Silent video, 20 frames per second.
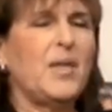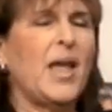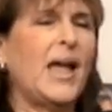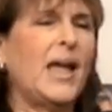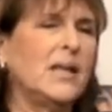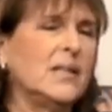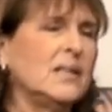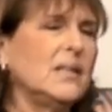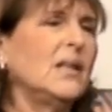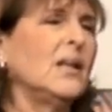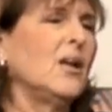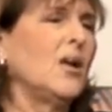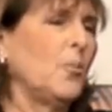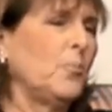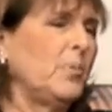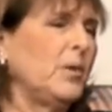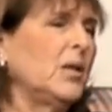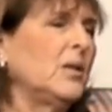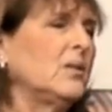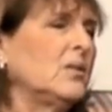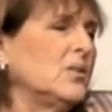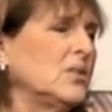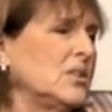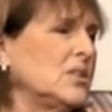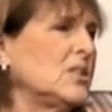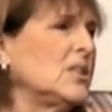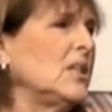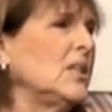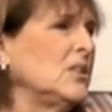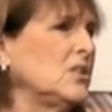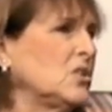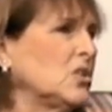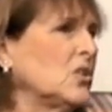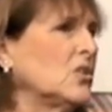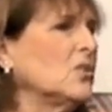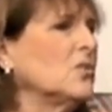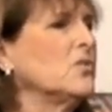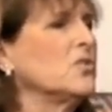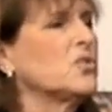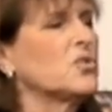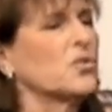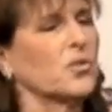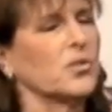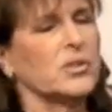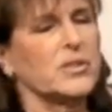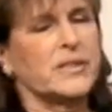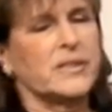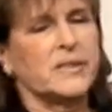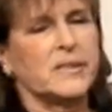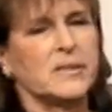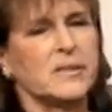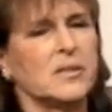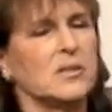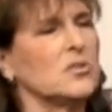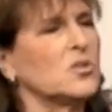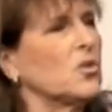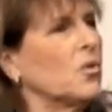And, you know, because interns or assistants